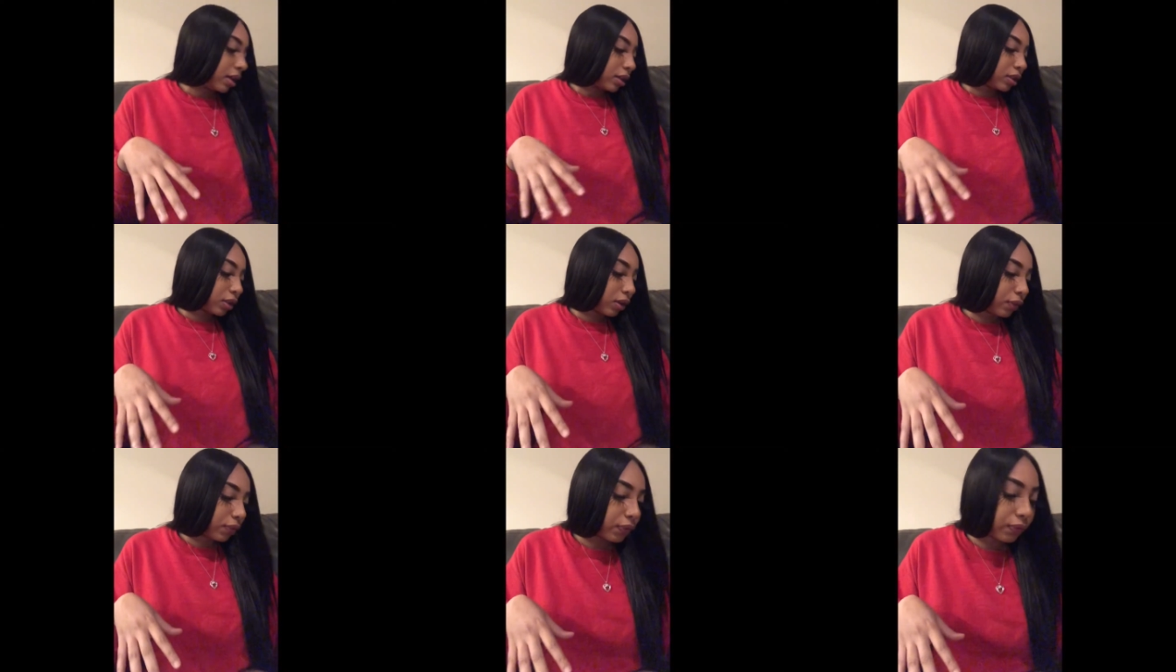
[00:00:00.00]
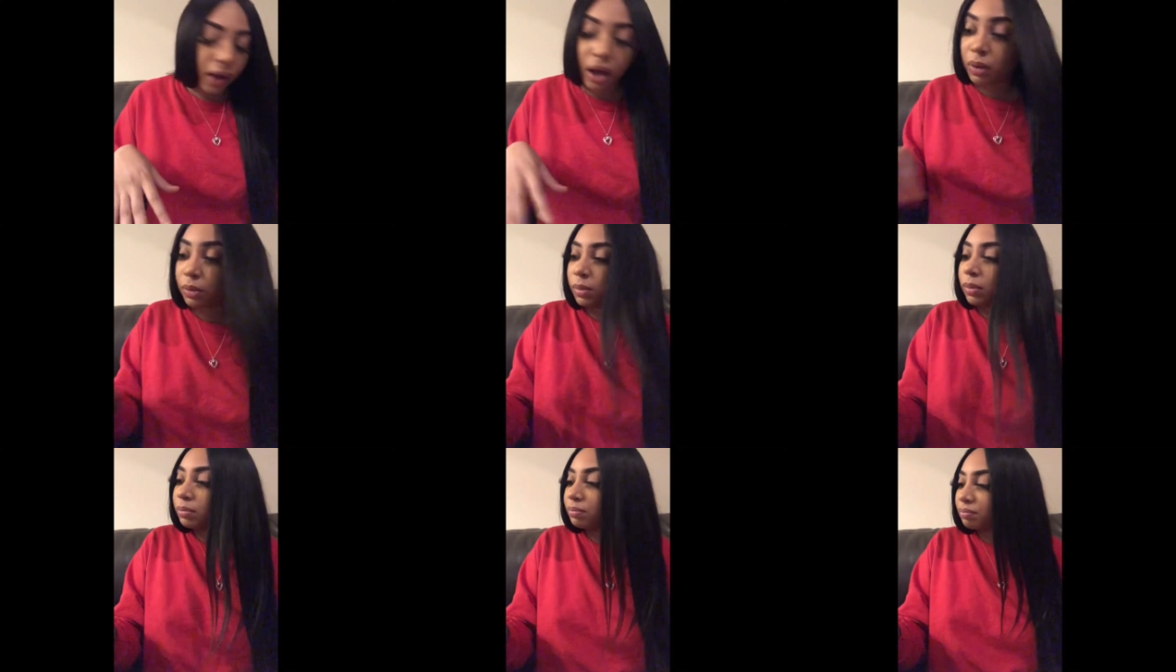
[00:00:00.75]
So, oh,
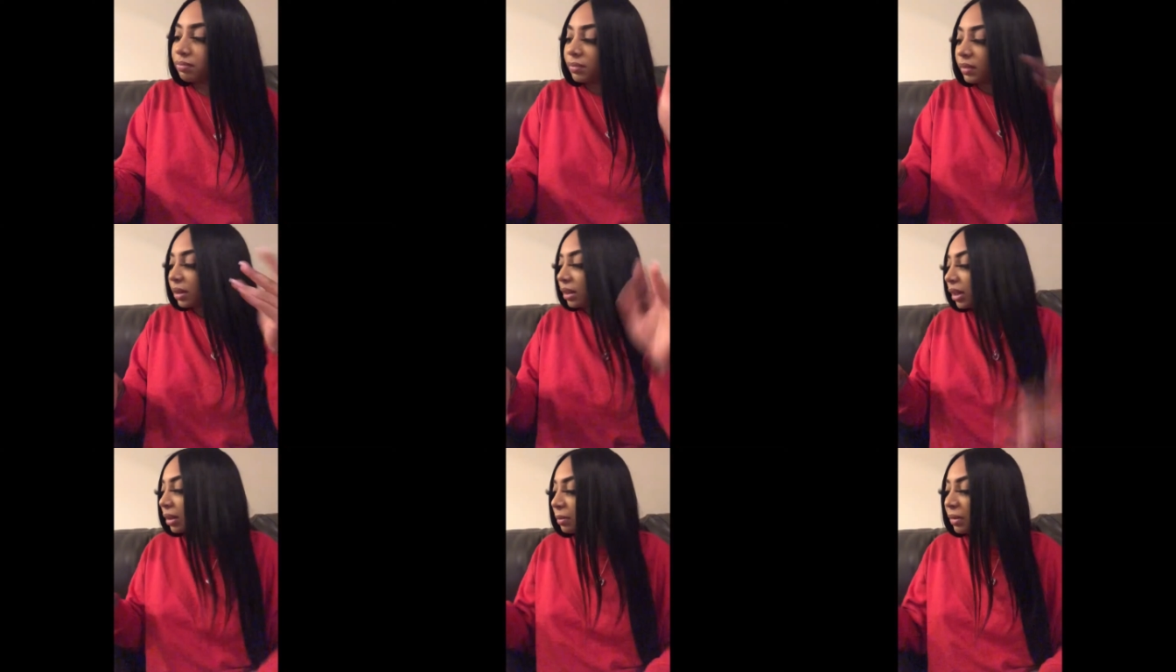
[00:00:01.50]
look at me